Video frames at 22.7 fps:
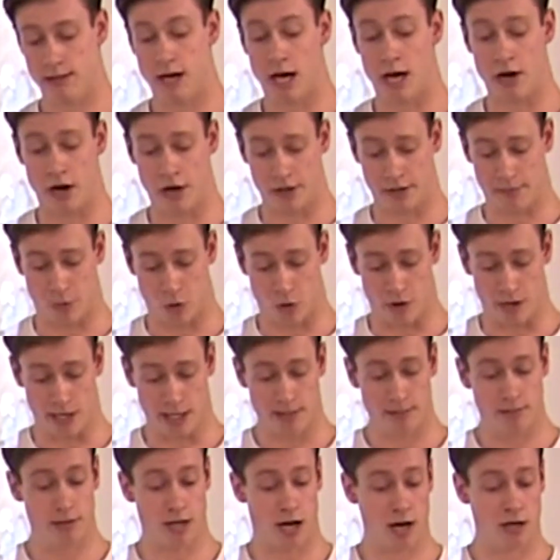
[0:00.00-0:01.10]
Another
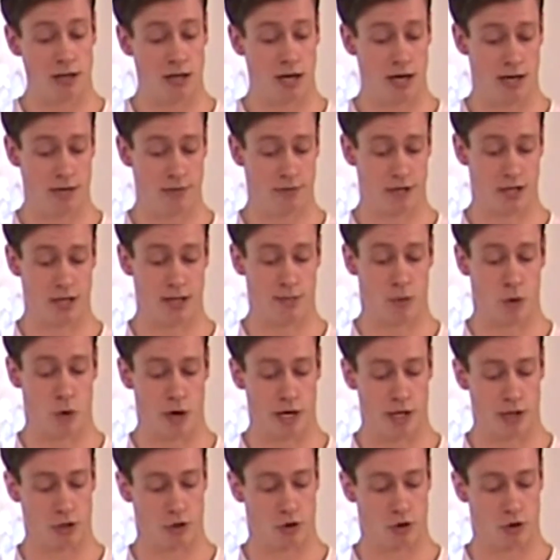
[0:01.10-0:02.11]
boy, younger than the boy in